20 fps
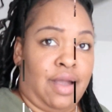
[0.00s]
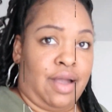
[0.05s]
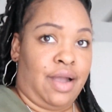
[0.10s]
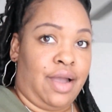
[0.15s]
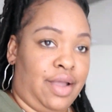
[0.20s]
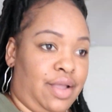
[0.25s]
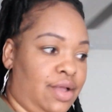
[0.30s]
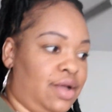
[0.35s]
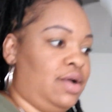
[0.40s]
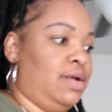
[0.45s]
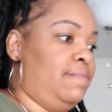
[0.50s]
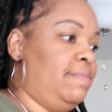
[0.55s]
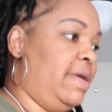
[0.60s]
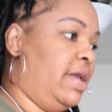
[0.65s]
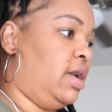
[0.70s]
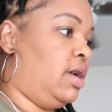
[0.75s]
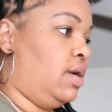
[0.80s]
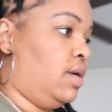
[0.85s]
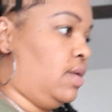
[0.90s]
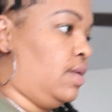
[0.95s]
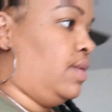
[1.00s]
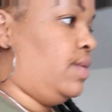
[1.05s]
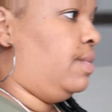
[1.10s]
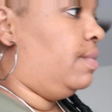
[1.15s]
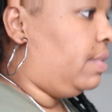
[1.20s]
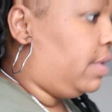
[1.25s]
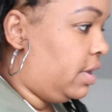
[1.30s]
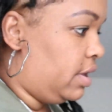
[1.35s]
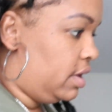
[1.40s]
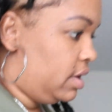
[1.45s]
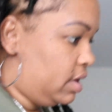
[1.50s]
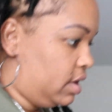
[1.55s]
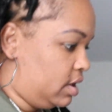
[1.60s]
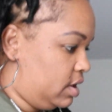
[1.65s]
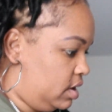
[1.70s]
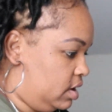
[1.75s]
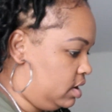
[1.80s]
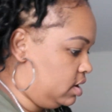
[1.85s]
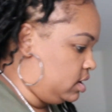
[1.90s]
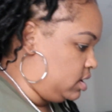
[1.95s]
all right y'all i'm back home
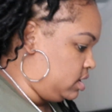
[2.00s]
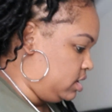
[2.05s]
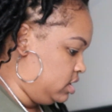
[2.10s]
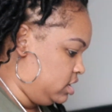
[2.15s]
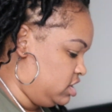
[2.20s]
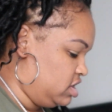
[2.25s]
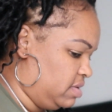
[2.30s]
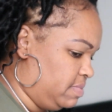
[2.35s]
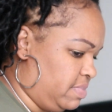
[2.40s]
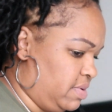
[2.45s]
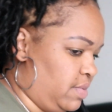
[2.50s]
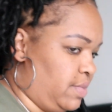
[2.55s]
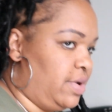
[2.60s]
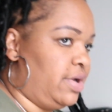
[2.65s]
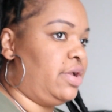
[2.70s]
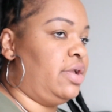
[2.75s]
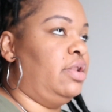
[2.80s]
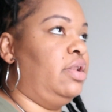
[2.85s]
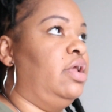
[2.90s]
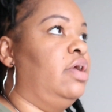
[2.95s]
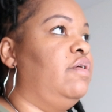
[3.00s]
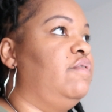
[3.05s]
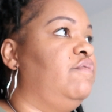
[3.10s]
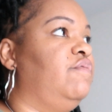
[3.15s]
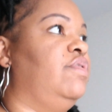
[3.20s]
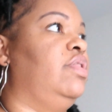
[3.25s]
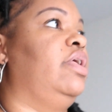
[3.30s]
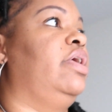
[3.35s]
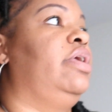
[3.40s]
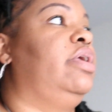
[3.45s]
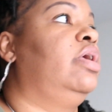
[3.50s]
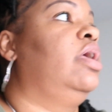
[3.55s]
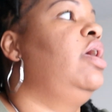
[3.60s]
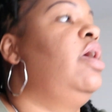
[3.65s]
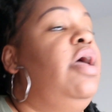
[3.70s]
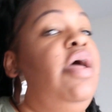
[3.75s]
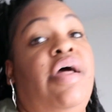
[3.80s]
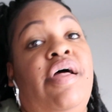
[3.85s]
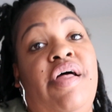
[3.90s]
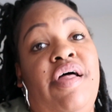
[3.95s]
and i've been working now for like
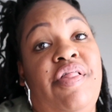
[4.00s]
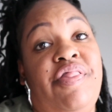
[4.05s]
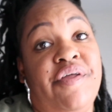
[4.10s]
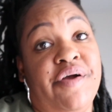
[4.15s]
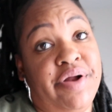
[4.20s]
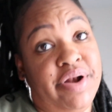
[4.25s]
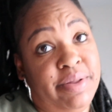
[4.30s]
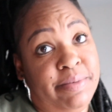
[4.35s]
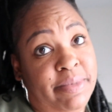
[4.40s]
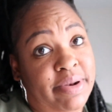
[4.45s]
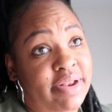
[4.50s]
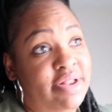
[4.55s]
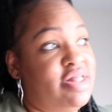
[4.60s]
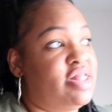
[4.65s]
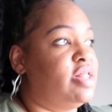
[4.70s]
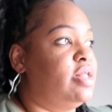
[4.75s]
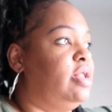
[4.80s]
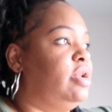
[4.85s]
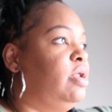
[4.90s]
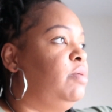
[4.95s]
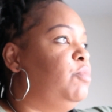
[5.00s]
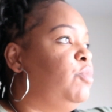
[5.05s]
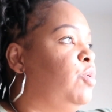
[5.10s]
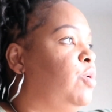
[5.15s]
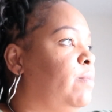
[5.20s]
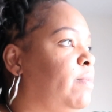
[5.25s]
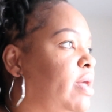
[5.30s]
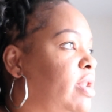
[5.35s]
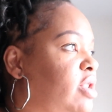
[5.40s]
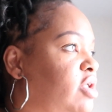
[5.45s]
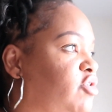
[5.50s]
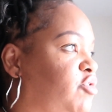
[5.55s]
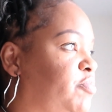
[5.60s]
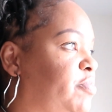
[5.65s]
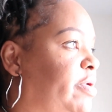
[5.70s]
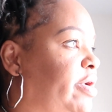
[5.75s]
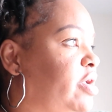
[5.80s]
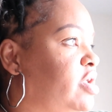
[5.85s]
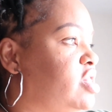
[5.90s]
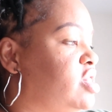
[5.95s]
30 minutes and i'm on my lunch
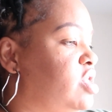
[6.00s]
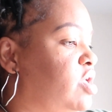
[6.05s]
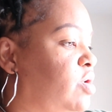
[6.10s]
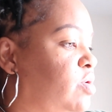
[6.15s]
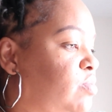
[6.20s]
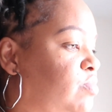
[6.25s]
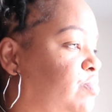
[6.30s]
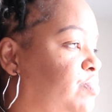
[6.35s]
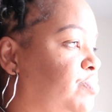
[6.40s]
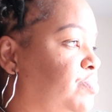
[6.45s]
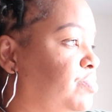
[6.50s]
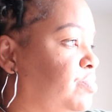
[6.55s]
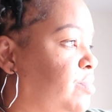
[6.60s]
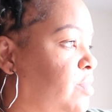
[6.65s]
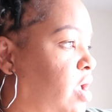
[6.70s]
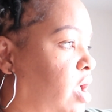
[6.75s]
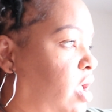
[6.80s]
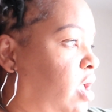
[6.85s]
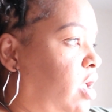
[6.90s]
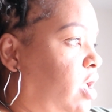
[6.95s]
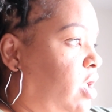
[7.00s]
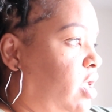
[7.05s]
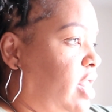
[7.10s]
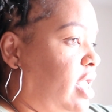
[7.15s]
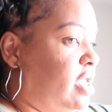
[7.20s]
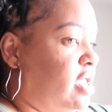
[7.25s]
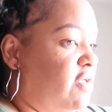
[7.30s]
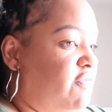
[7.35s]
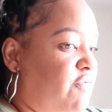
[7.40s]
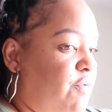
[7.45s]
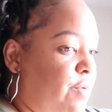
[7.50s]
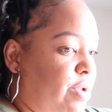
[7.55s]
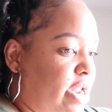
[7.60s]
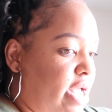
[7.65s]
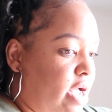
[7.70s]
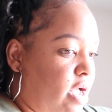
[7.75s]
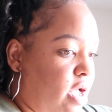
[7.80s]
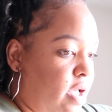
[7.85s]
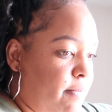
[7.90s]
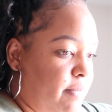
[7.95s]
break so like even when
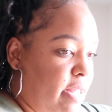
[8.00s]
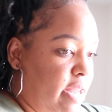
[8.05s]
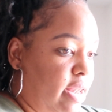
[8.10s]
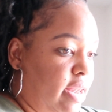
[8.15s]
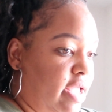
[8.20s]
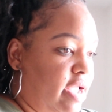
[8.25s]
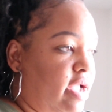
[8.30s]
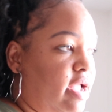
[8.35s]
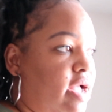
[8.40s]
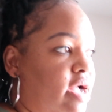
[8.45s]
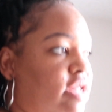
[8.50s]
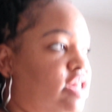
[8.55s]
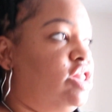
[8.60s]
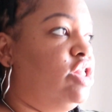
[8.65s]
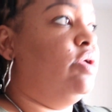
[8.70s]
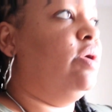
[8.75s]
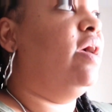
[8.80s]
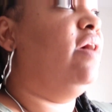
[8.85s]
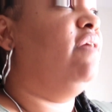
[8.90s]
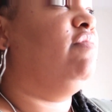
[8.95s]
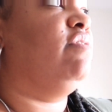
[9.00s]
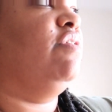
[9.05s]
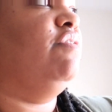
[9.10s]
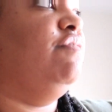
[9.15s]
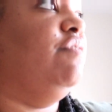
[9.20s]
i come in late i still have to